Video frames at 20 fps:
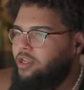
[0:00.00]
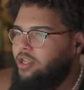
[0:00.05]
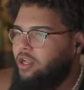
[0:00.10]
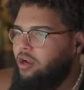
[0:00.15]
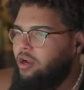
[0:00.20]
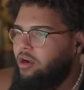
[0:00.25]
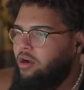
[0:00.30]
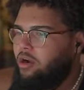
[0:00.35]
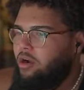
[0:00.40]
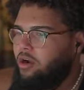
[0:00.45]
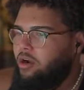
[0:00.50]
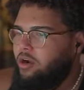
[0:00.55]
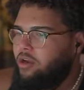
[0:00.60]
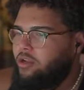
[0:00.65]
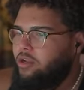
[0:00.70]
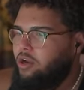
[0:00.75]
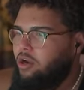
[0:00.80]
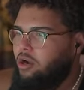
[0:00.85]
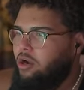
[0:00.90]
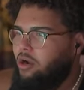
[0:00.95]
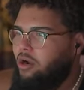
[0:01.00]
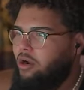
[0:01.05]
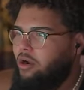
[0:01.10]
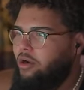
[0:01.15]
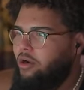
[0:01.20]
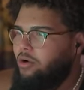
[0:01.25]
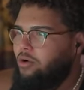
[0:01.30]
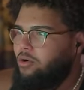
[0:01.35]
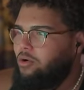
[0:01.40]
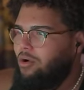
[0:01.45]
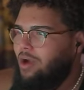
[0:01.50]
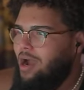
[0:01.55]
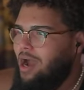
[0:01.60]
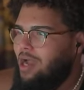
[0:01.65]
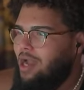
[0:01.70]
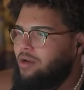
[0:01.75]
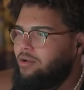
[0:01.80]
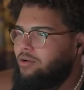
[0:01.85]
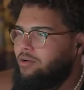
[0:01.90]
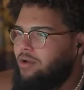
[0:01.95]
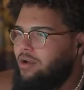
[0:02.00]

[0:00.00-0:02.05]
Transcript: you're you're who got who,